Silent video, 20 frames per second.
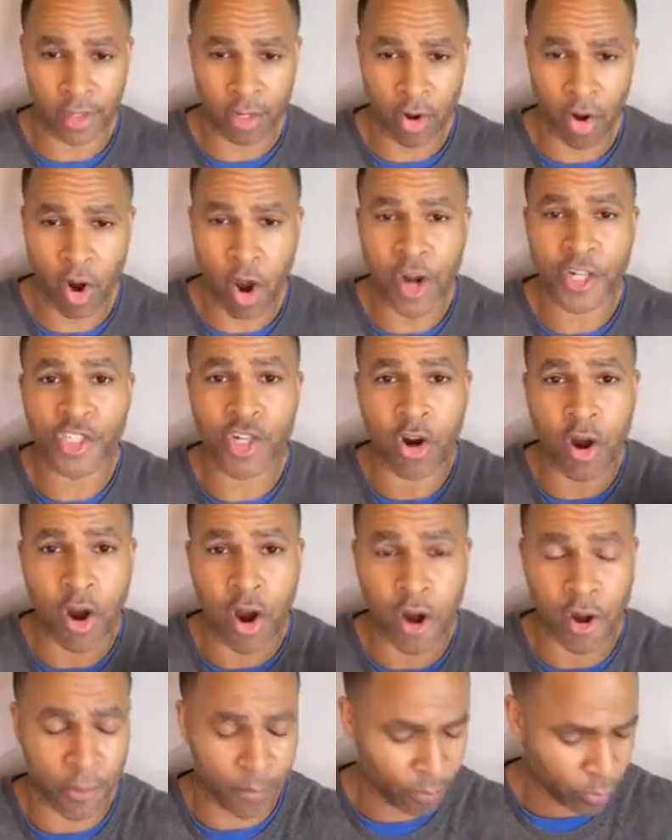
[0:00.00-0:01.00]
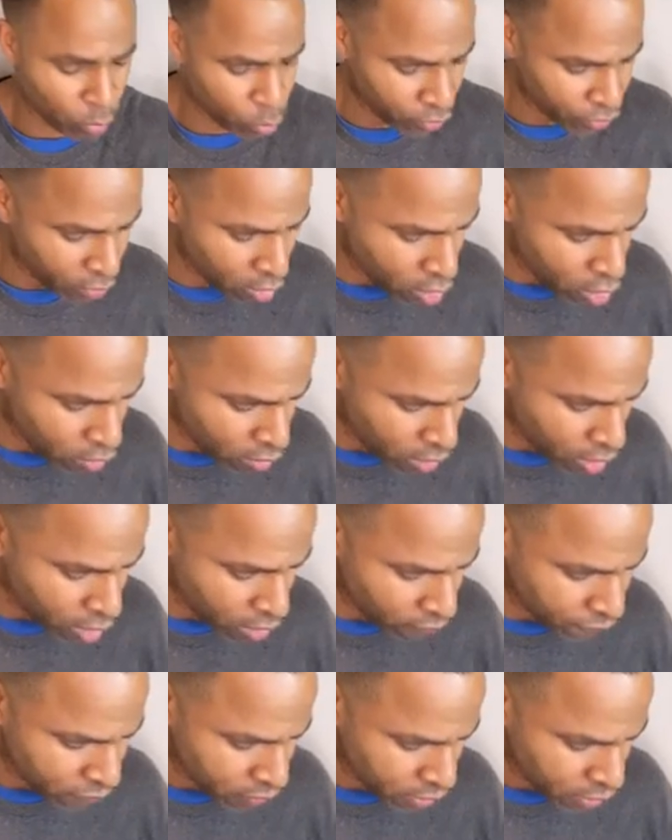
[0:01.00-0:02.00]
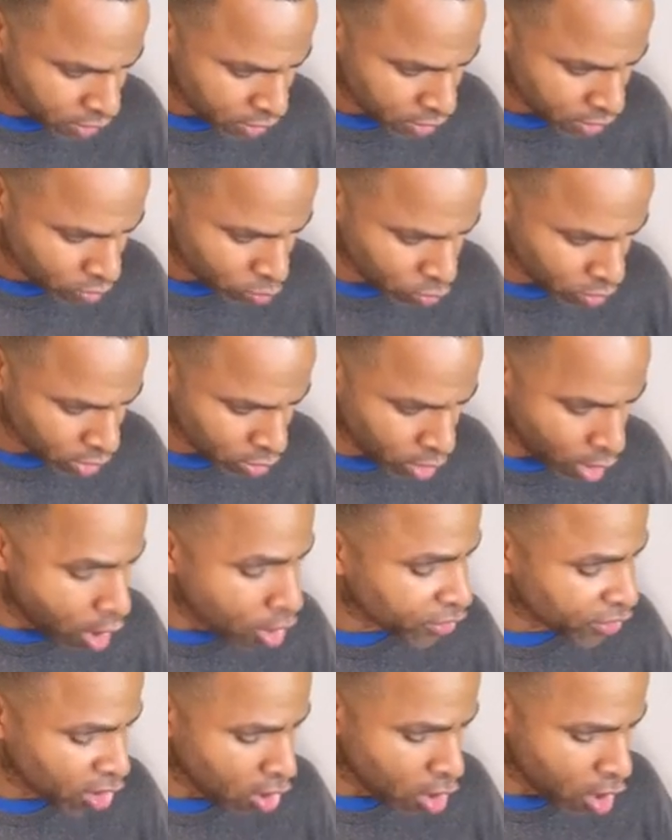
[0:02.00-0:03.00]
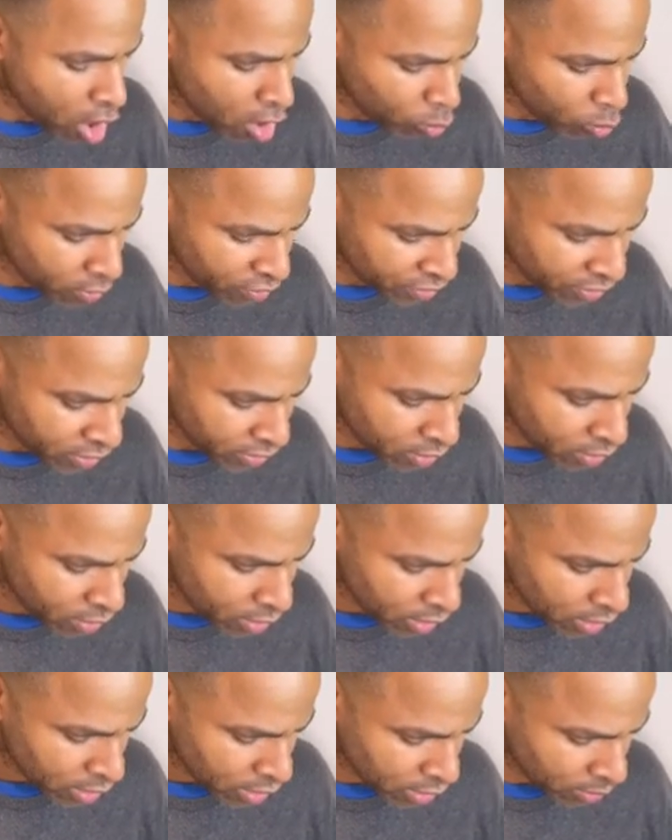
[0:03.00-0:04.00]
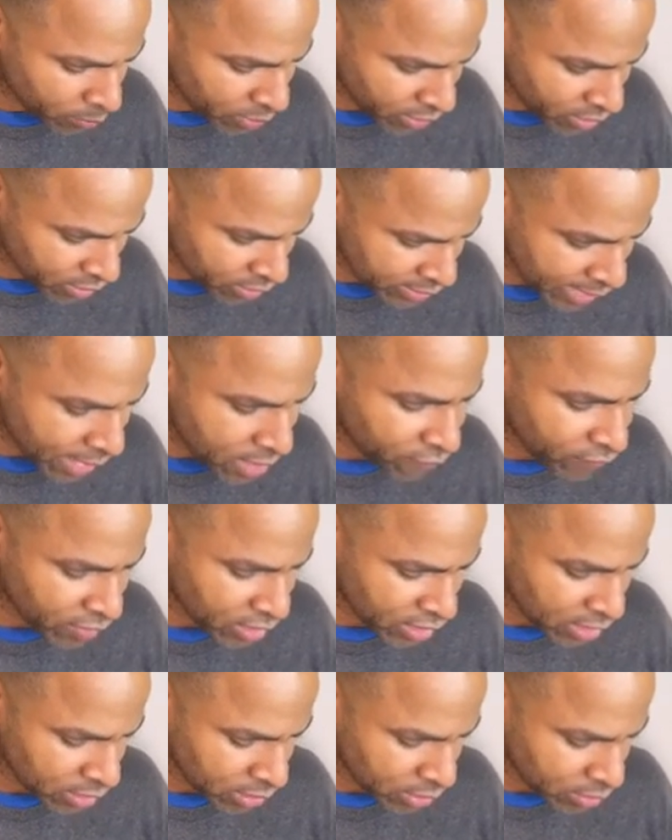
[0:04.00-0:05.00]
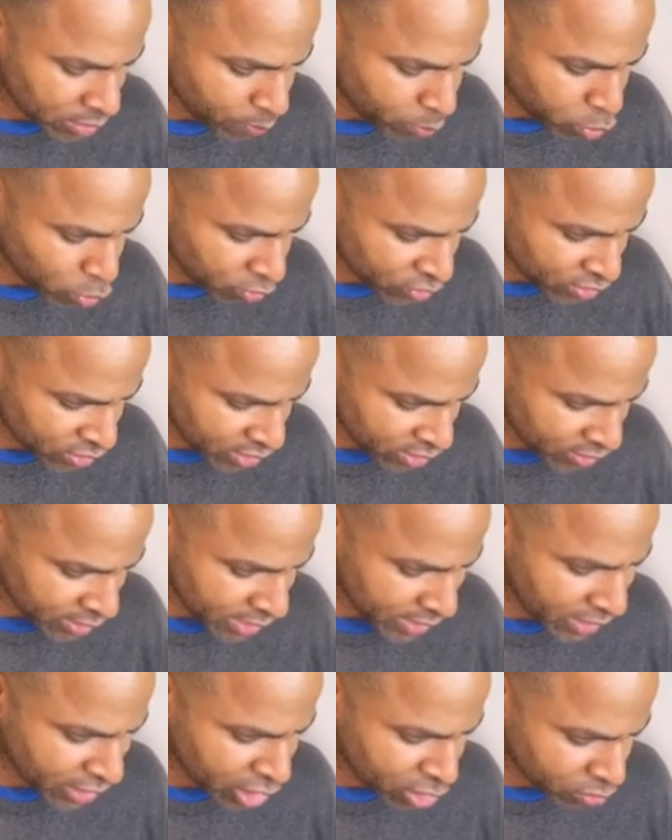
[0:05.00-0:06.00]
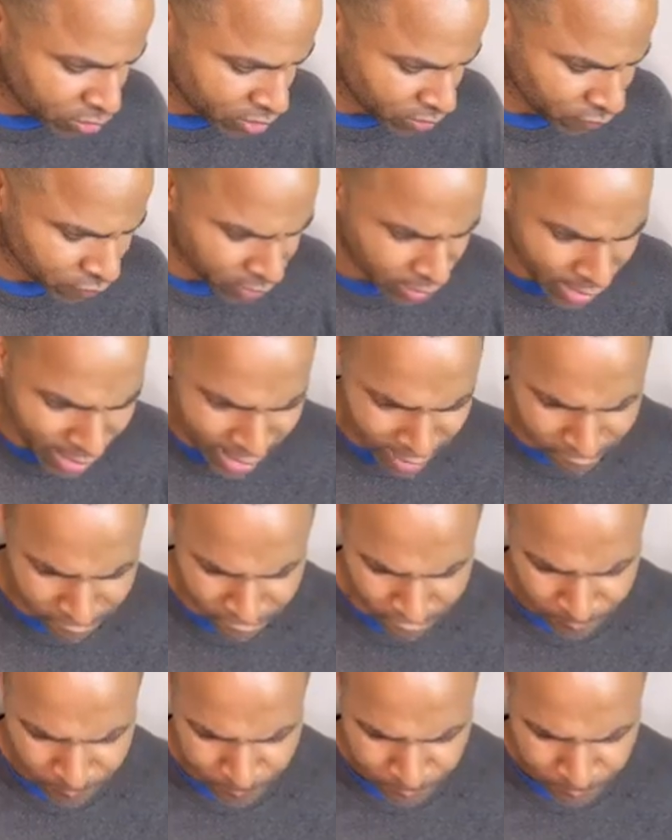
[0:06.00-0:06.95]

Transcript: Guard your heart with all of guard your heart with because out of it proceeds the issues of life.